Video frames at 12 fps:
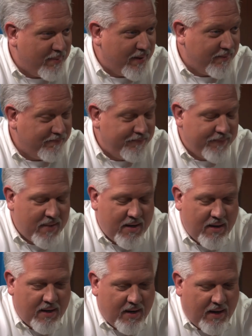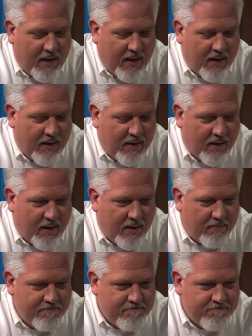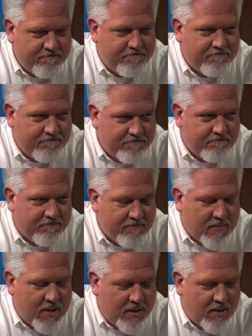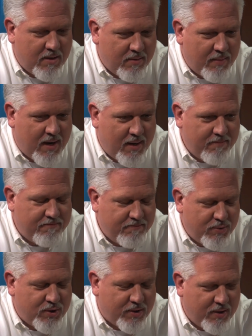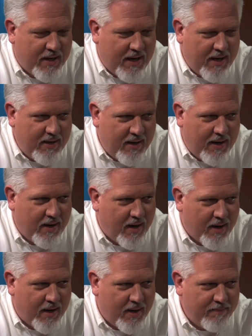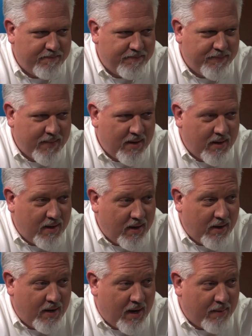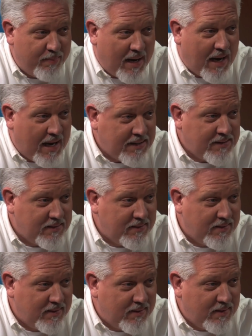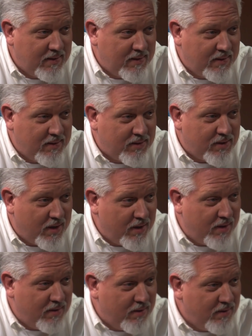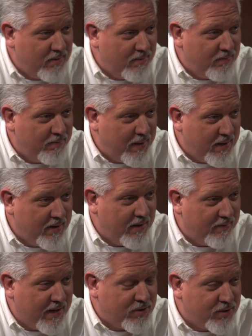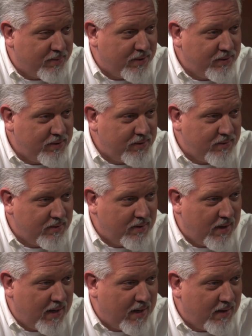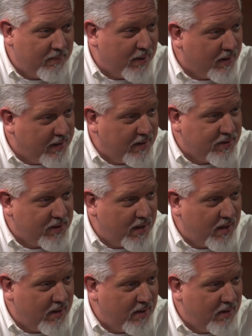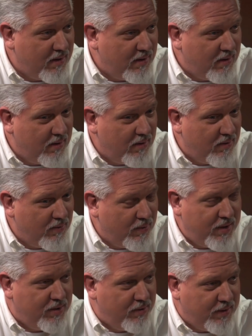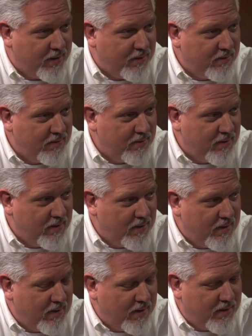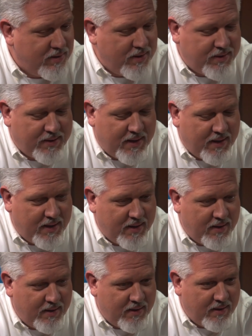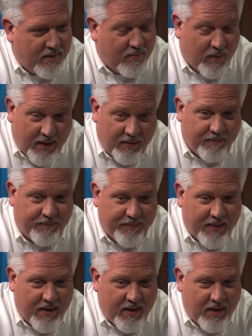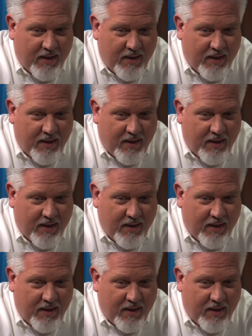happen. Yeah. And her mom shook her head and got up, got a pot, started peeling vegetables. And Paulina said, what are you doing? And she said, well,